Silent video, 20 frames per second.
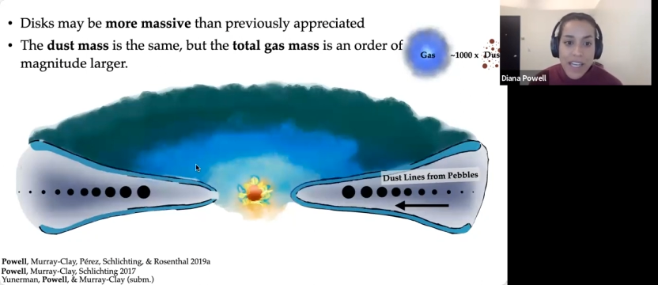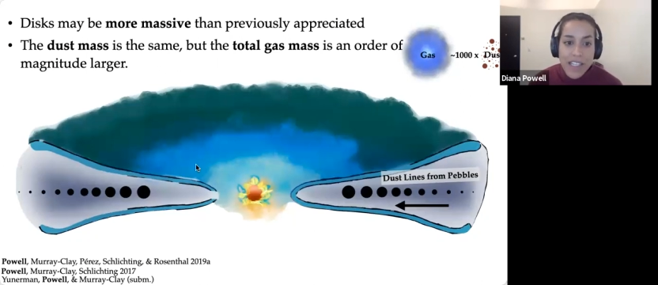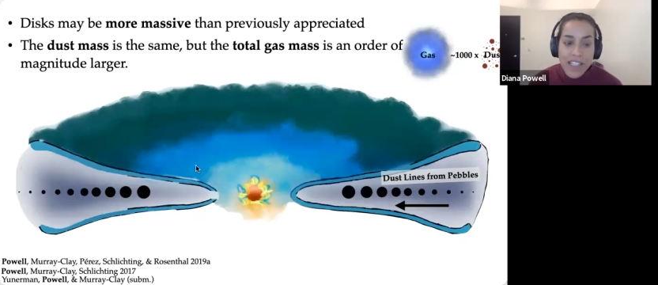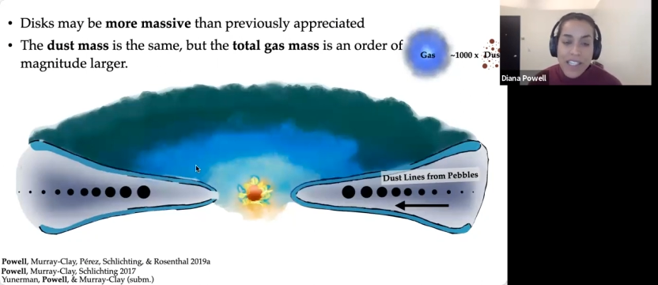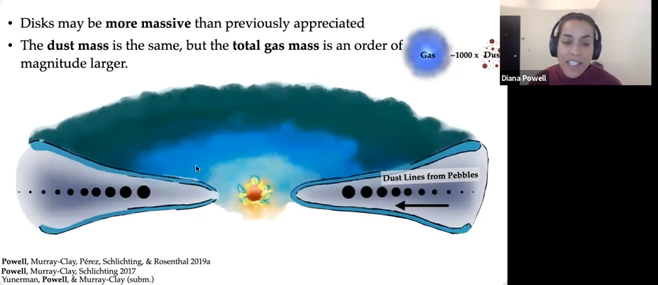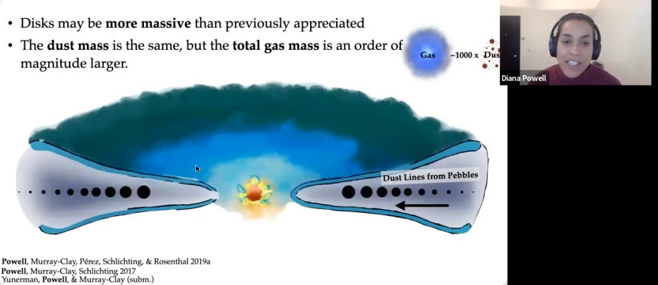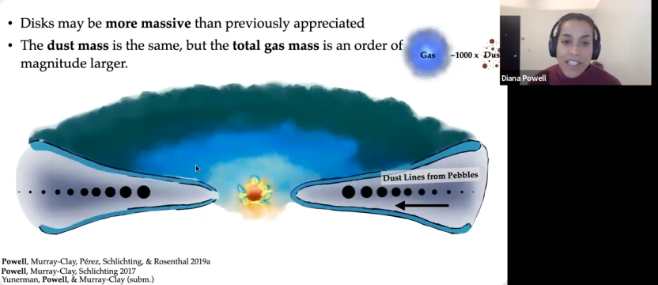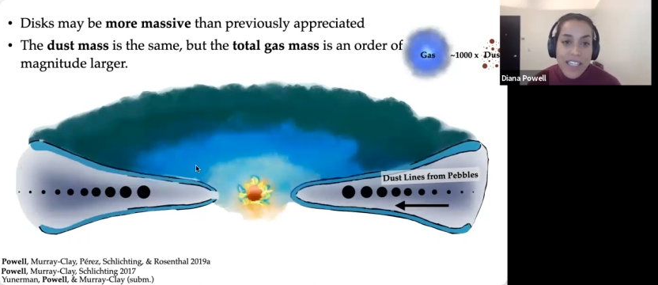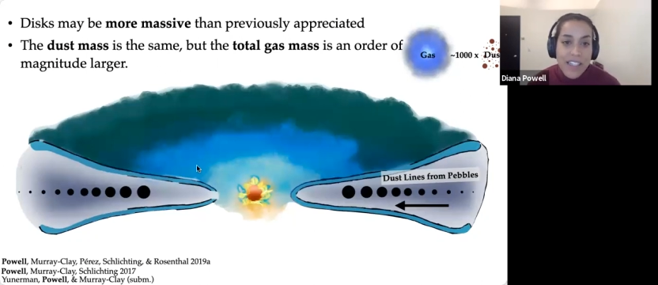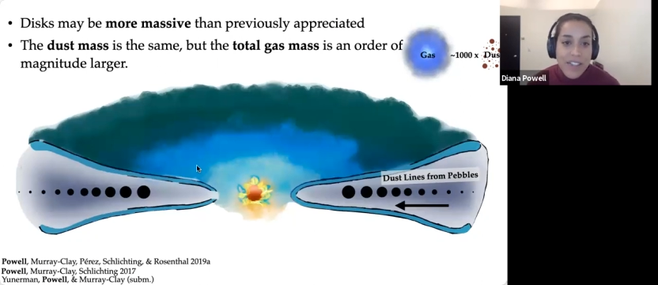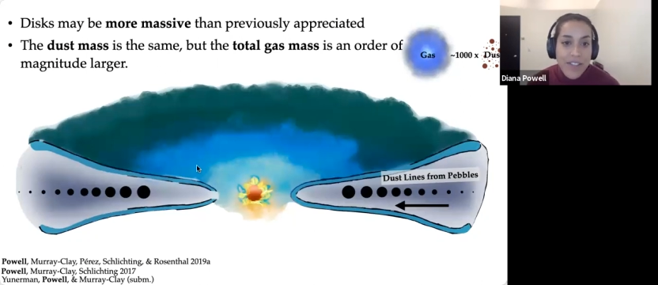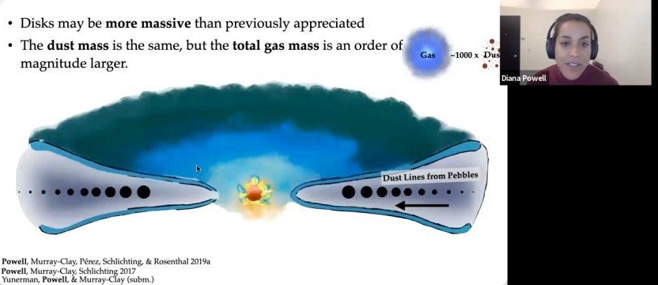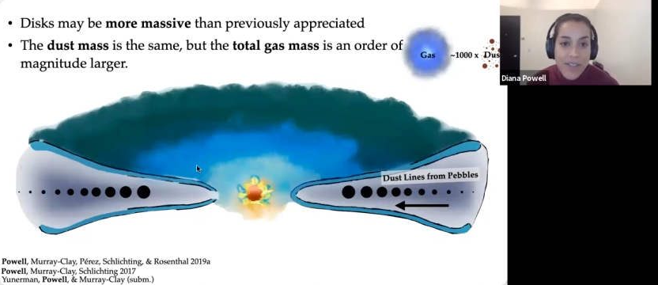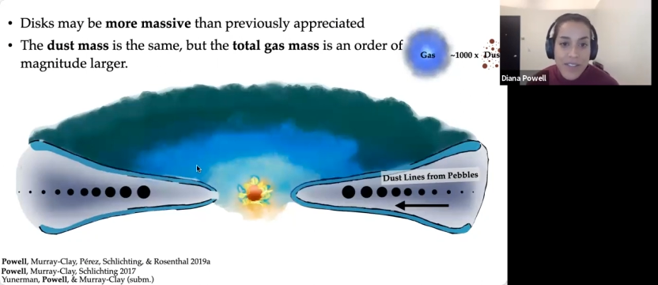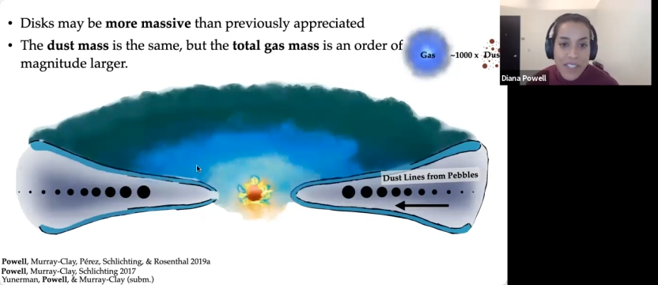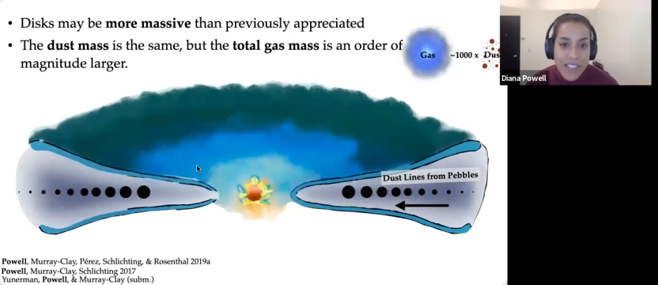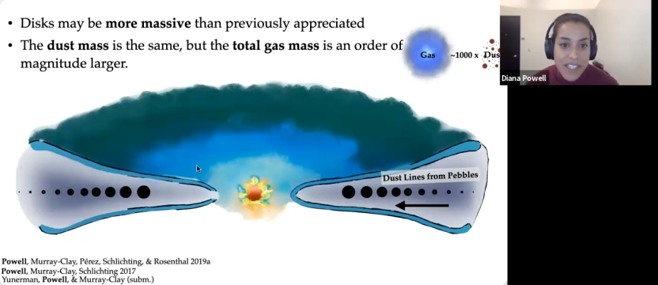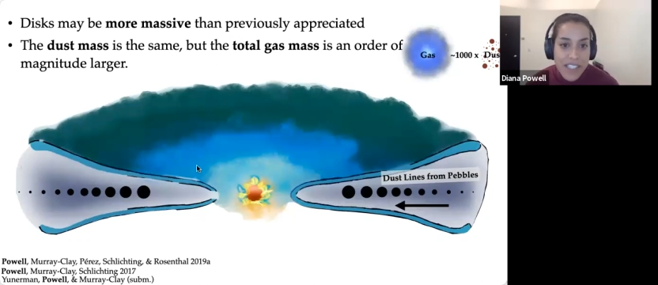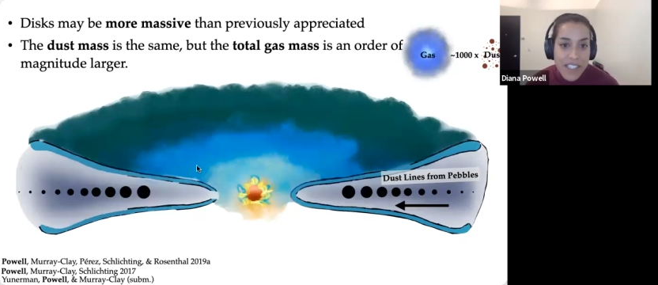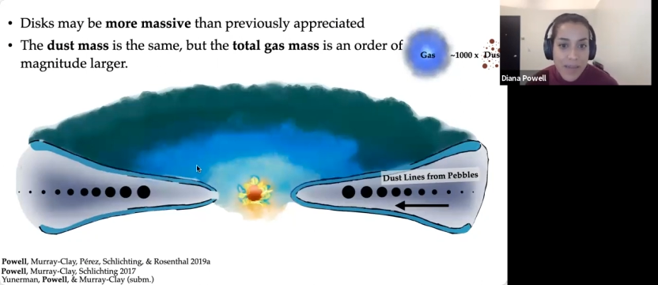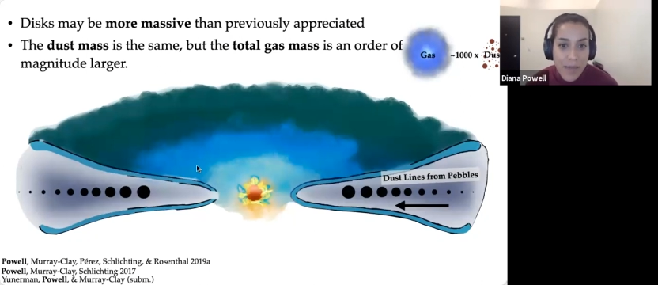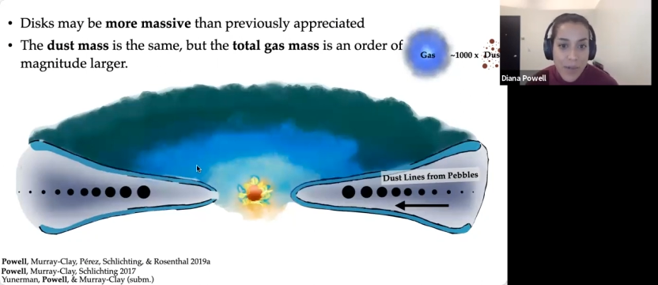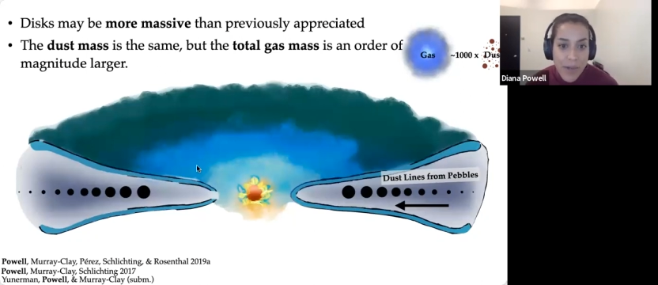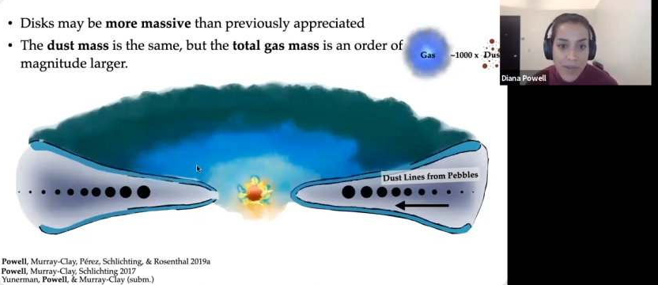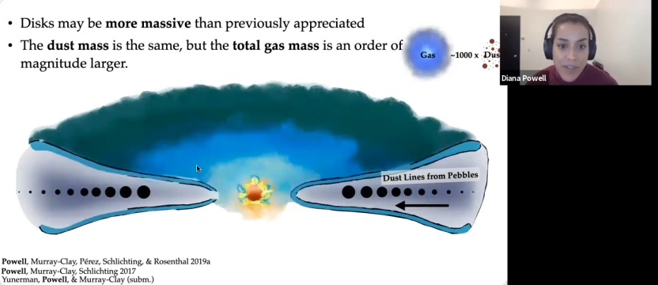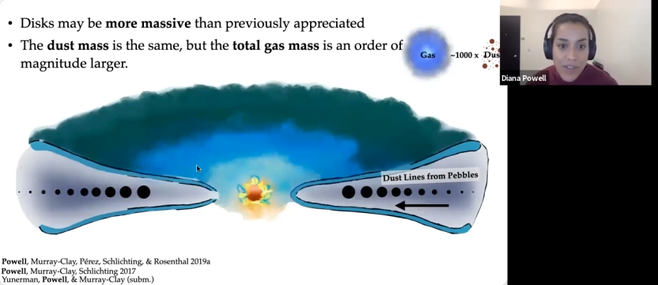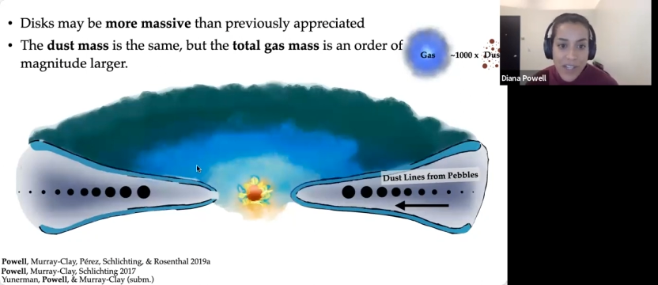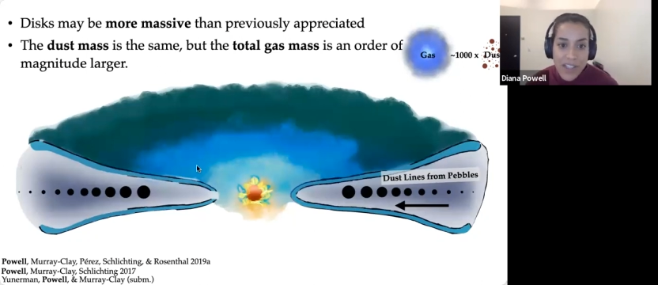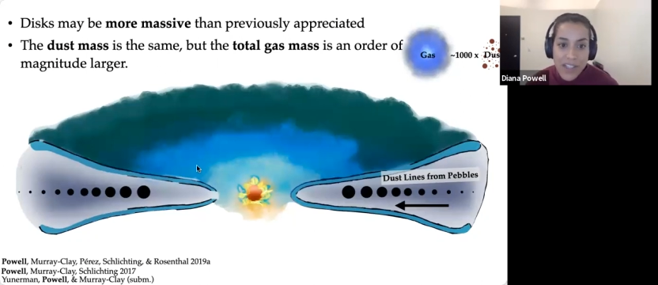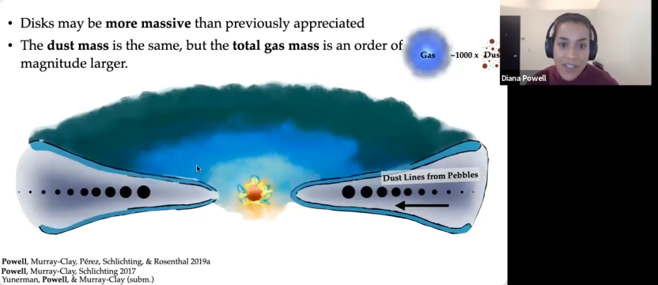to the nature of the disk
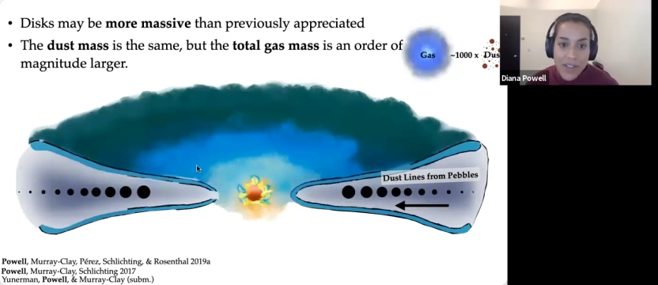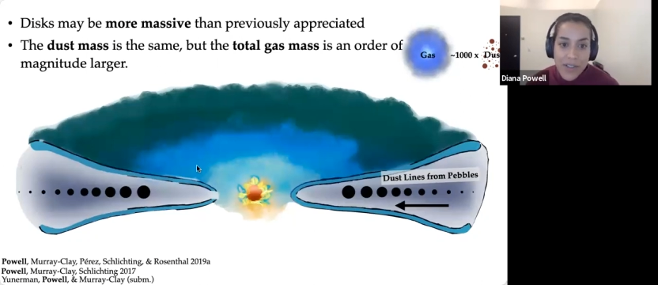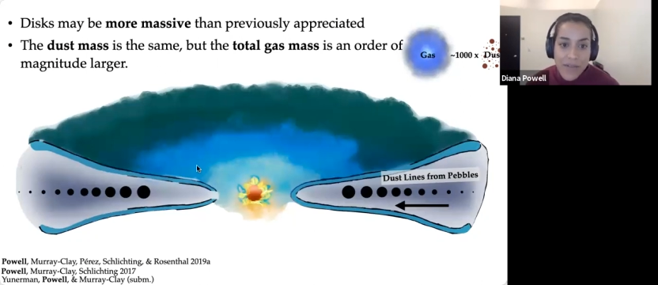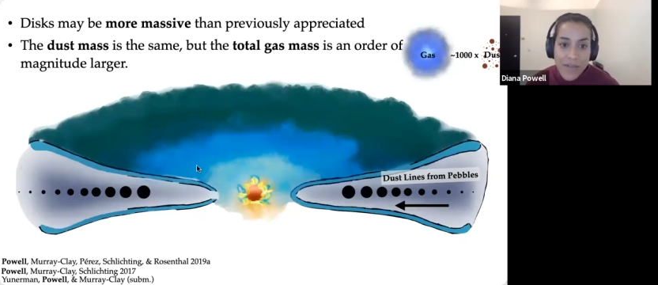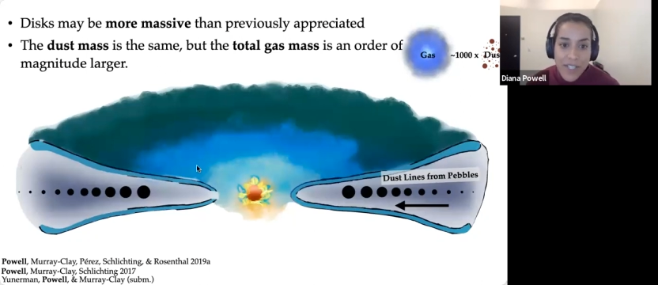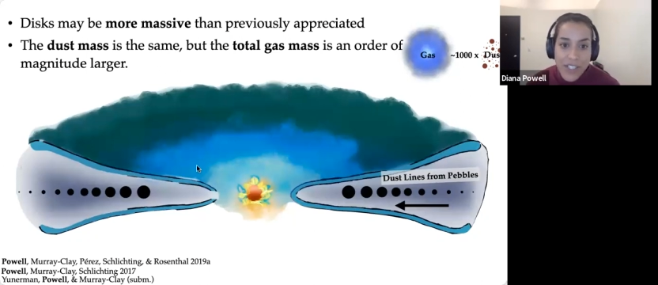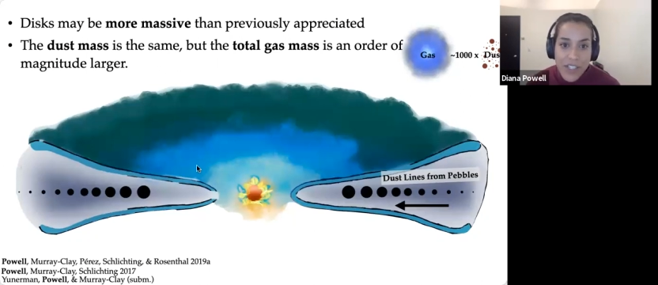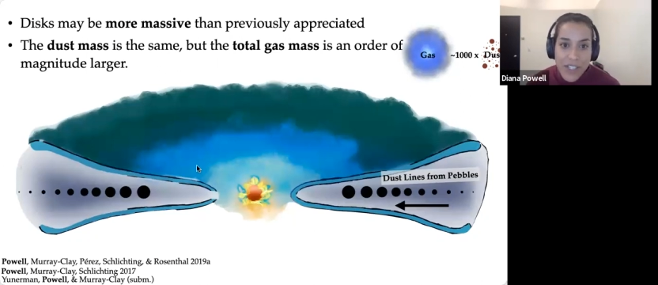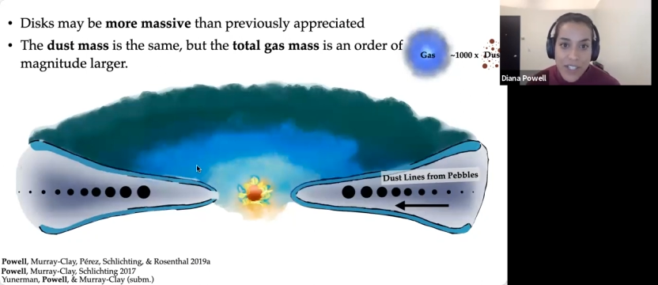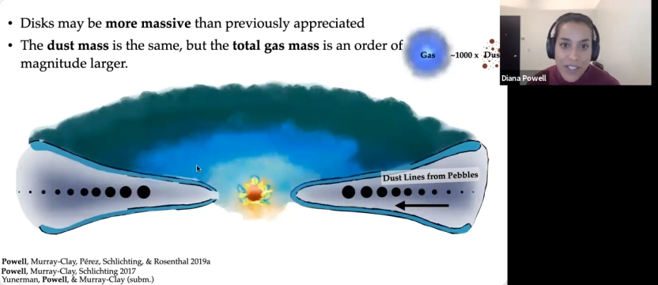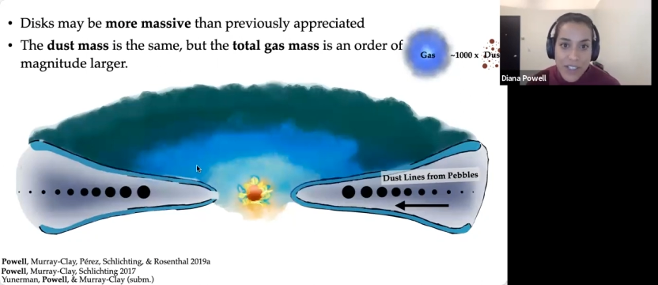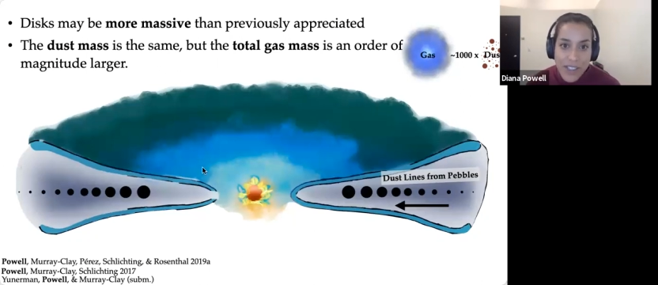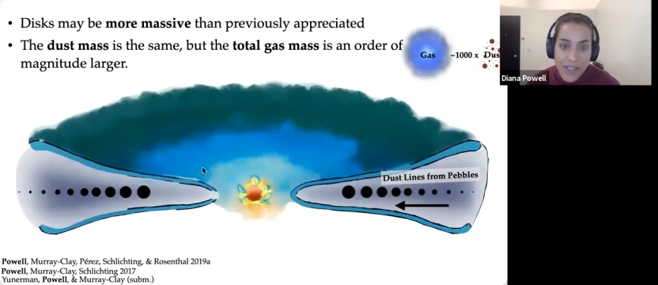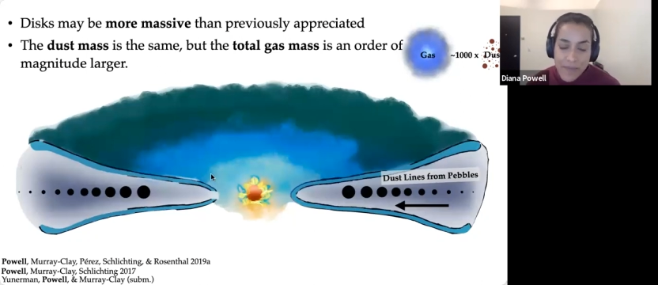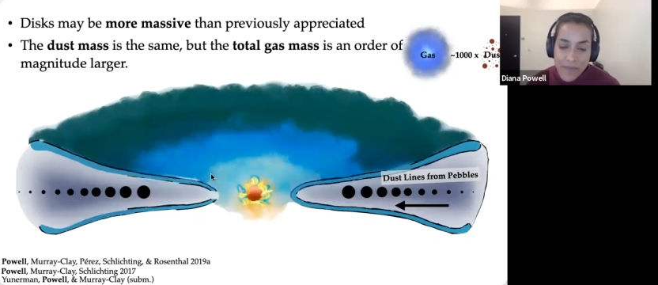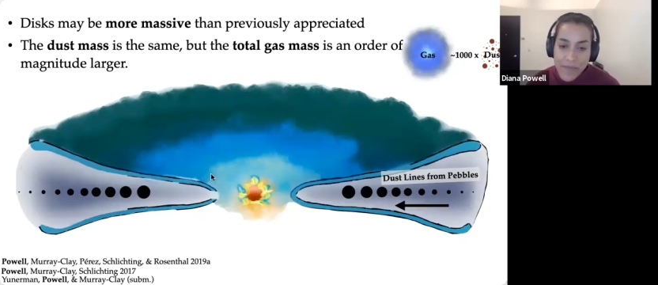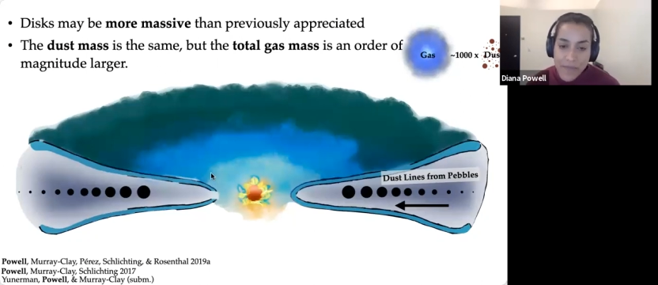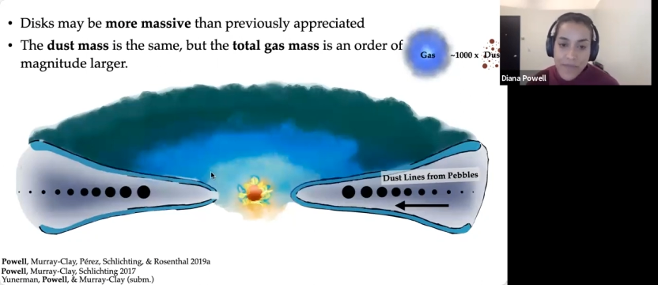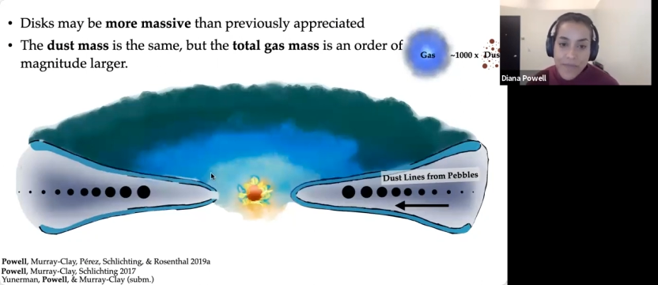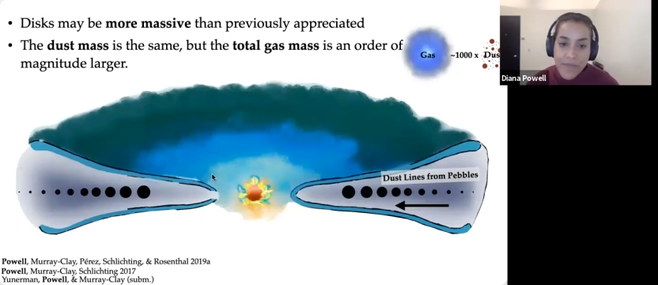morphological features.